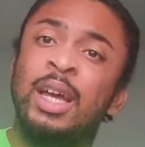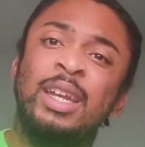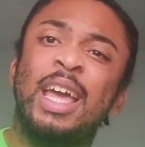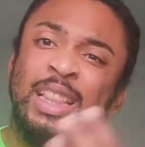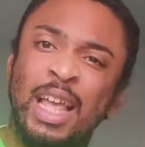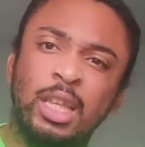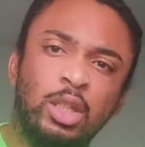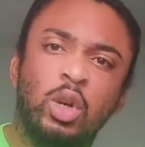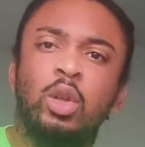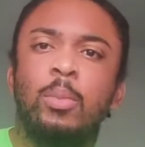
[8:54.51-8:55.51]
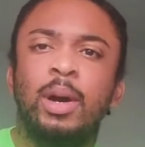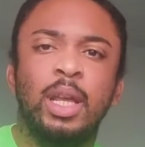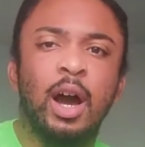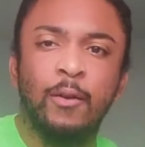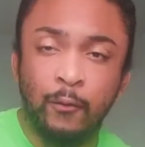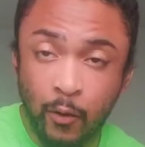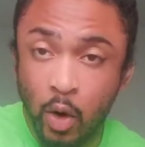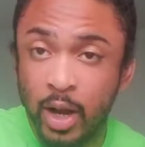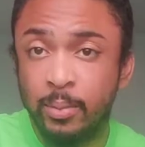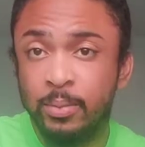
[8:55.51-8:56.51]
they took a little money off
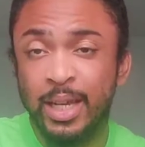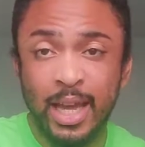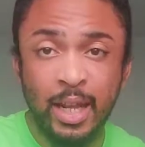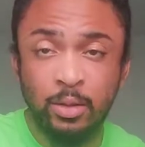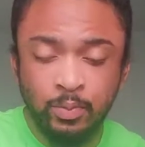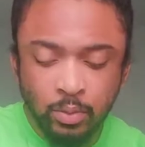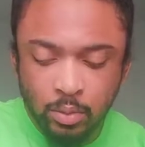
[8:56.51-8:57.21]
for him to get it,